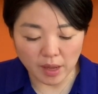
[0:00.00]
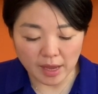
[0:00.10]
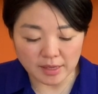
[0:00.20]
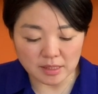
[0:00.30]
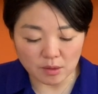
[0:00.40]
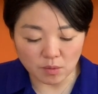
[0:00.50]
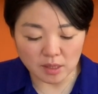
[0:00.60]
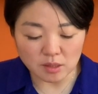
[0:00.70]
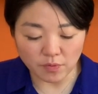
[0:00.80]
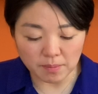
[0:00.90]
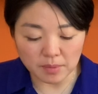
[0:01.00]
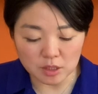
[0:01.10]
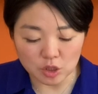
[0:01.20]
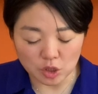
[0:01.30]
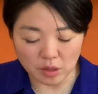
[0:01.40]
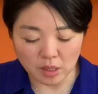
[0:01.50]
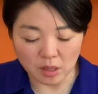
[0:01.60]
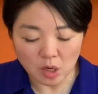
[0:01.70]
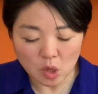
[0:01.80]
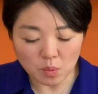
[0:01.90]
as he was from his
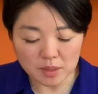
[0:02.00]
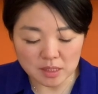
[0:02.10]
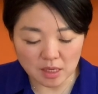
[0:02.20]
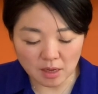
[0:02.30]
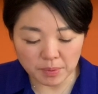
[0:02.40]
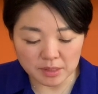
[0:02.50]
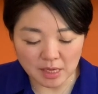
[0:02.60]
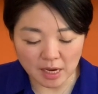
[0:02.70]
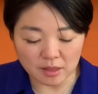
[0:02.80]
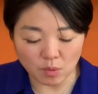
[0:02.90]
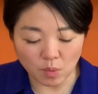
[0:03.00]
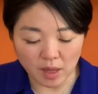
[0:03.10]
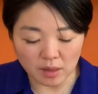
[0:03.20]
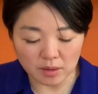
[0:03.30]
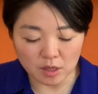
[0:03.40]
journey, was sitting beside the well.